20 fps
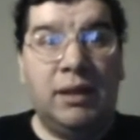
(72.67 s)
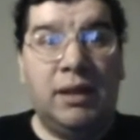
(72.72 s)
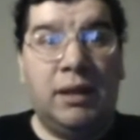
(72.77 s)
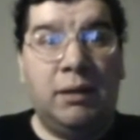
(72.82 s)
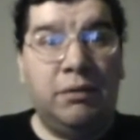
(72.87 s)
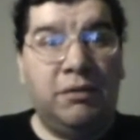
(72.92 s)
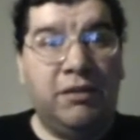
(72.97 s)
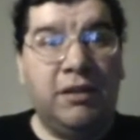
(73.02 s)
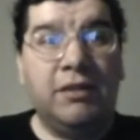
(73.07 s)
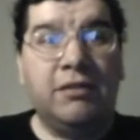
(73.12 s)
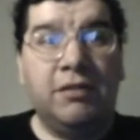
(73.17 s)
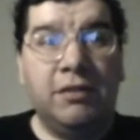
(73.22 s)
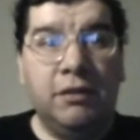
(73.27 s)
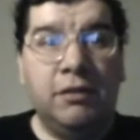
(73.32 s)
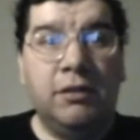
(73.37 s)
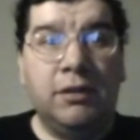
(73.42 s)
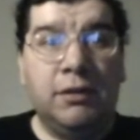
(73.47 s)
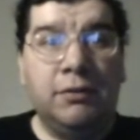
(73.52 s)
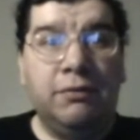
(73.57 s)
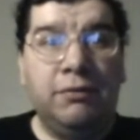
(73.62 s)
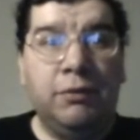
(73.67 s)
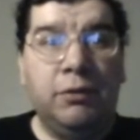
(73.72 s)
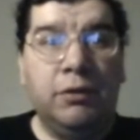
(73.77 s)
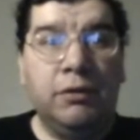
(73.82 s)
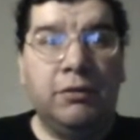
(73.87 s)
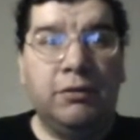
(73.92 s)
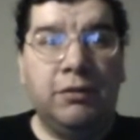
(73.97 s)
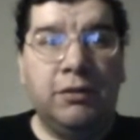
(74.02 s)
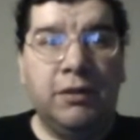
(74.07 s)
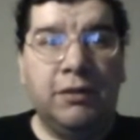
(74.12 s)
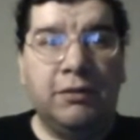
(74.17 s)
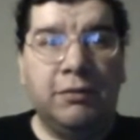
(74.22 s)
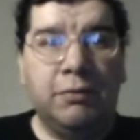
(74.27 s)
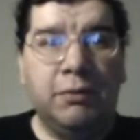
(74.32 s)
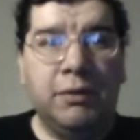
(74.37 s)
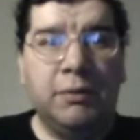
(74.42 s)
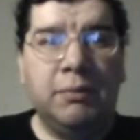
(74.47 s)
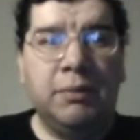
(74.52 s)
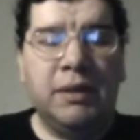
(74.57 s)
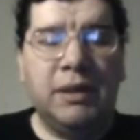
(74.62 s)
I was actually looking forward to this
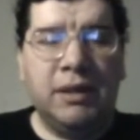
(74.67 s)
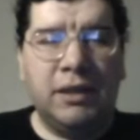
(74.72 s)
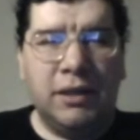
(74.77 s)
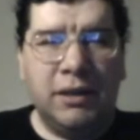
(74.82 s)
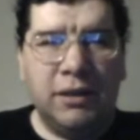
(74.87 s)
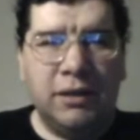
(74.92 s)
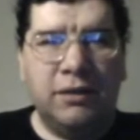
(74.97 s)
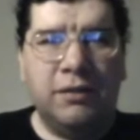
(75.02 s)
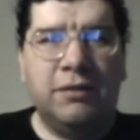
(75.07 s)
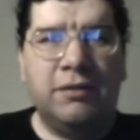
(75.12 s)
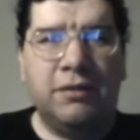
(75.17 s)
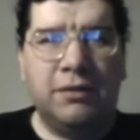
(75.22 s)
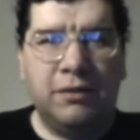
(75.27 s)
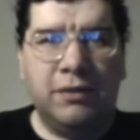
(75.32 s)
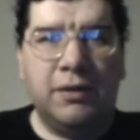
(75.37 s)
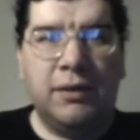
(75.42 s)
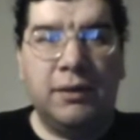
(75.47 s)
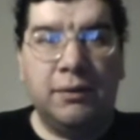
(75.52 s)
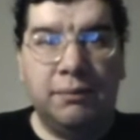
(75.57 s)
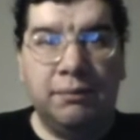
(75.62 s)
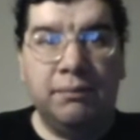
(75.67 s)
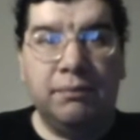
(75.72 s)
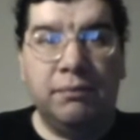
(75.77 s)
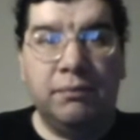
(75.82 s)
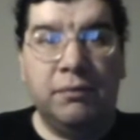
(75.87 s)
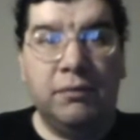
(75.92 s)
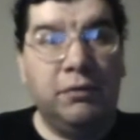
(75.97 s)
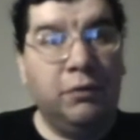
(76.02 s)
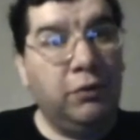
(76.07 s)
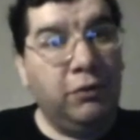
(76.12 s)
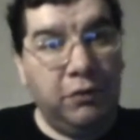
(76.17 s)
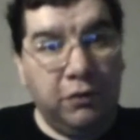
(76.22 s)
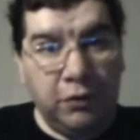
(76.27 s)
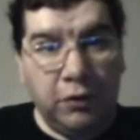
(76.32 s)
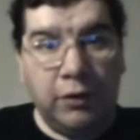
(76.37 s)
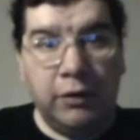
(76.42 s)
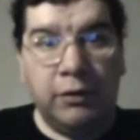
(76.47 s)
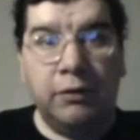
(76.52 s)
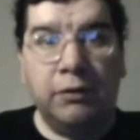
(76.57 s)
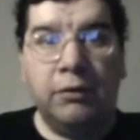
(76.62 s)
one because, um, for
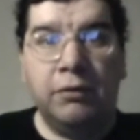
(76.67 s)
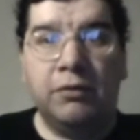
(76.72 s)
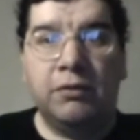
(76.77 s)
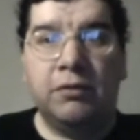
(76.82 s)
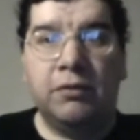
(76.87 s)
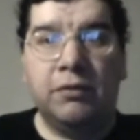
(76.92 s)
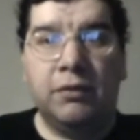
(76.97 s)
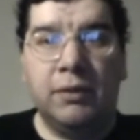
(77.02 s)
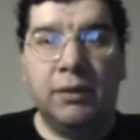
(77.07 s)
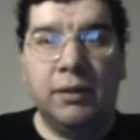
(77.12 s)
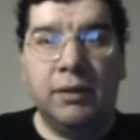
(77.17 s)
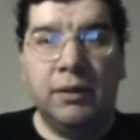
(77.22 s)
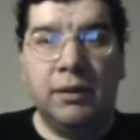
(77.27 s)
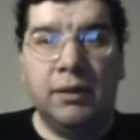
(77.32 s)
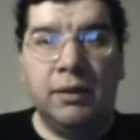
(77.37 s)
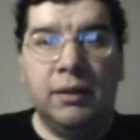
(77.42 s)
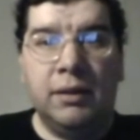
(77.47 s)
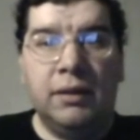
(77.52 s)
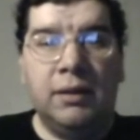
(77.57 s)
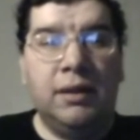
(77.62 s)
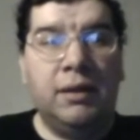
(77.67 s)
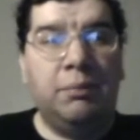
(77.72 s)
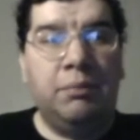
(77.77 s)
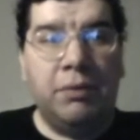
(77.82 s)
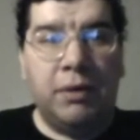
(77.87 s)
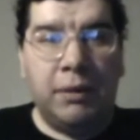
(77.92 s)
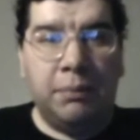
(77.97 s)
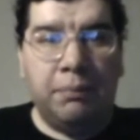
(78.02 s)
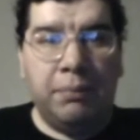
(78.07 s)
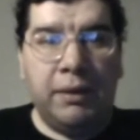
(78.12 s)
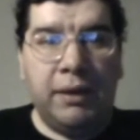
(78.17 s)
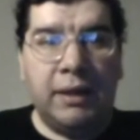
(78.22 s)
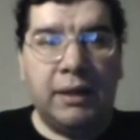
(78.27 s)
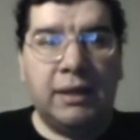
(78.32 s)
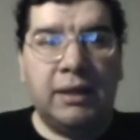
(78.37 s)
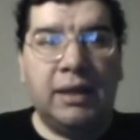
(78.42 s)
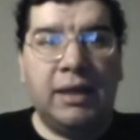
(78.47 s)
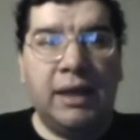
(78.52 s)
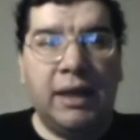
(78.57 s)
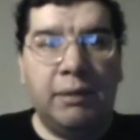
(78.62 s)
starters, they brought
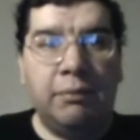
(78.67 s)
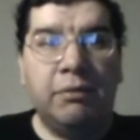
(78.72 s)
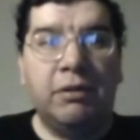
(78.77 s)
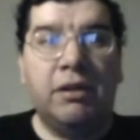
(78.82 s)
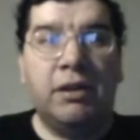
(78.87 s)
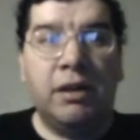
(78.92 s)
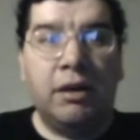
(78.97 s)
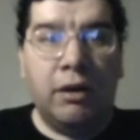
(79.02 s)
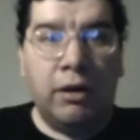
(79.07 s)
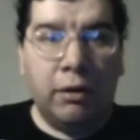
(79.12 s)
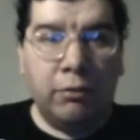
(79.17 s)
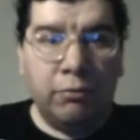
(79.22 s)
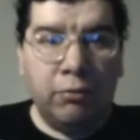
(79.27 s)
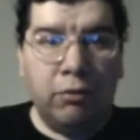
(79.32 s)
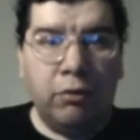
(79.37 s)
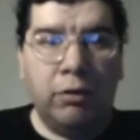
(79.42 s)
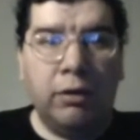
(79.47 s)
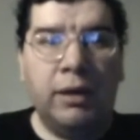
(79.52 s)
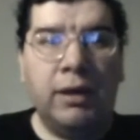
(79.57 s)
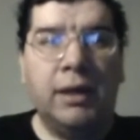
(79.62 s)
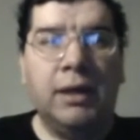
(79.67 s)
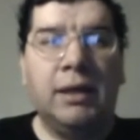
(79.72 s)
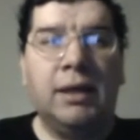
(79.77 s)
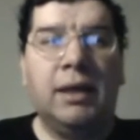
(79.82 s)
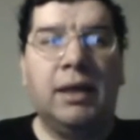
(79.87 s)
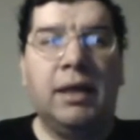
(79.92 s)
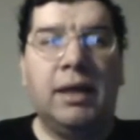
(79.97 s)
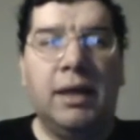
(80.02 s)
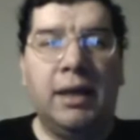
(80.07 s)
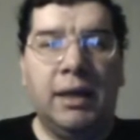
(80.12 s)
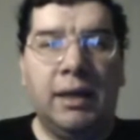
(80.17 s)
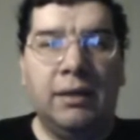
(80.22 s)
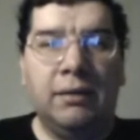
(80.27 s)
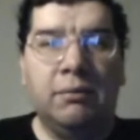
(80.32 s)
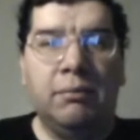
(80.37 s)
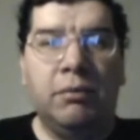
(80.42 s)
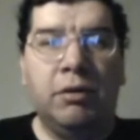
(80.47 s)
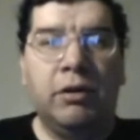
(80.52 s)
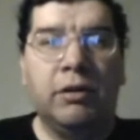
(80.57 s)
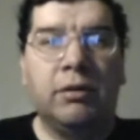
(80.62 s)
back Kevin Conroy
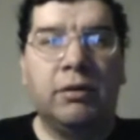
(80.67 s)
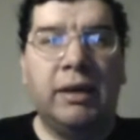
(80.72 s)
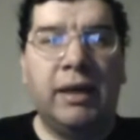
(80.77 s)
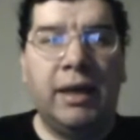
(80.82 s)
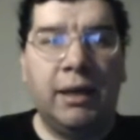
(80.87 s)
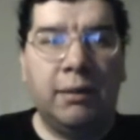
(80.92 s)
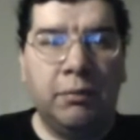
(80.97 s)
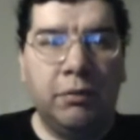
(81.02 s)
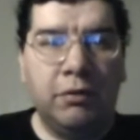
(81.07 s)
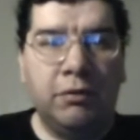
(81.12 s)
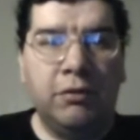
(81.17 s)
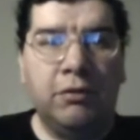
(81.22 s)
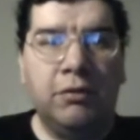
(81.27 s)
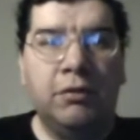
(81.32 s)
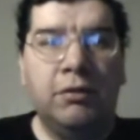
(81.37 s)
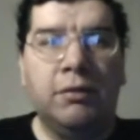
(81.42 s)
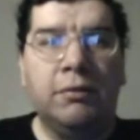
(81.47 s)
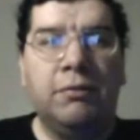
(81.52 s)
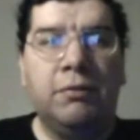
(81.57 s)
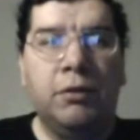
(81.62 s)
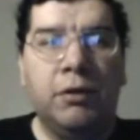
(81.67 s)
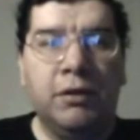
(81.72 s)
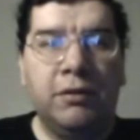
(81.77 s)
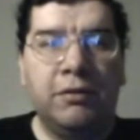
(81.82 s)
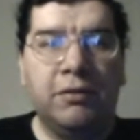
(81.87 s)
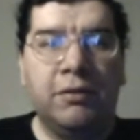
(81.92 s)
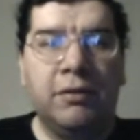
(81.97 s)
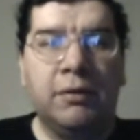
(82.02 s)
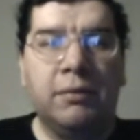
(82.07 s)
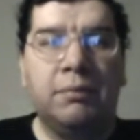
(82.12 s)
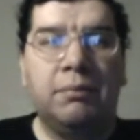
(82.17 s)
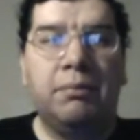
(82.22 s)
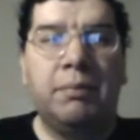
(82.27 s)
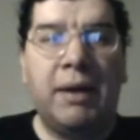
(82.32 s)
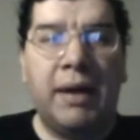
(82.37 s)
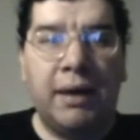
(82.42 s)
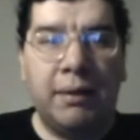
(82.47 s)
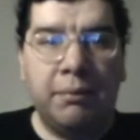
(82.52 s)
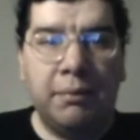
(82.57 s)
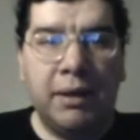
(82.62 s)
and Mark Hamill to do the voice of
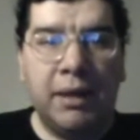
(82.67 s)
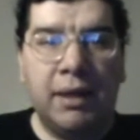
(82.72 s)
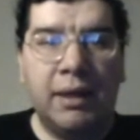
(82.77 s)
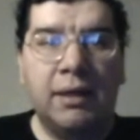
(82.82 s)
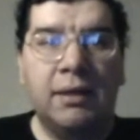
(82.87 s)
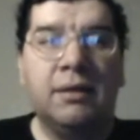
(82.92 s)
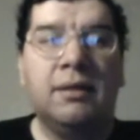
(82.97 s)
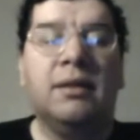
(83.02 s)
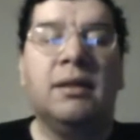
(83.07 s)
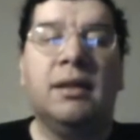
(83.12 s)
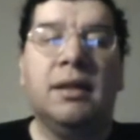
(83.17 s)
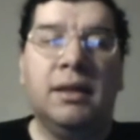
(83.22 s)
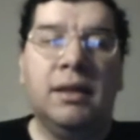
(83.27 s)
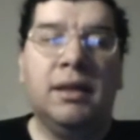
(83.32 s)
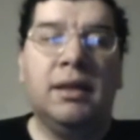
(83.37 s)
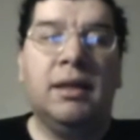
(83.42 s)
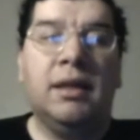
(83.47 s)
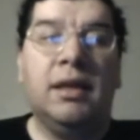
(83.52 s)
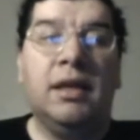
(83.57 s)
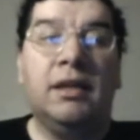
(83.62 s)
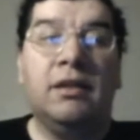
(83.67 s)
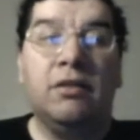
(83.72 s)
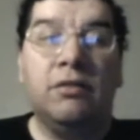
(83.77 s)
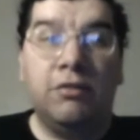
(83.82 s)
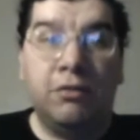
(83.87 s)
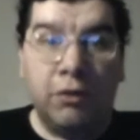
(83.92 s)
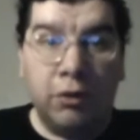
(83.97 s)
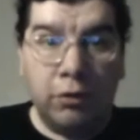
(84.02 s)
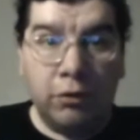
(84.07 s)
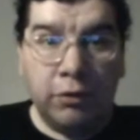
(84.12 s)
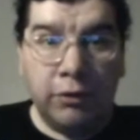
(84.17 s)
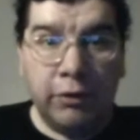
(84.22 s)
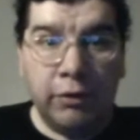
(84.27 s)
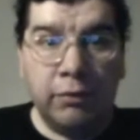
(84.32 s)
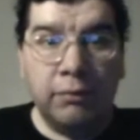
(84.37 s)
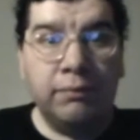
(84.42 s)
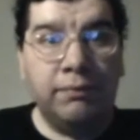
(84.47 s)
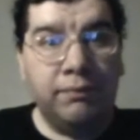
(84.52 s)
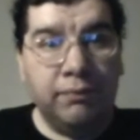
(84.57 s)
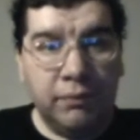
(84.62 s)
Batman and the
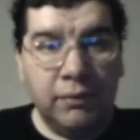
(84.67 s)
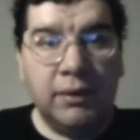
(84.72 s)
Joker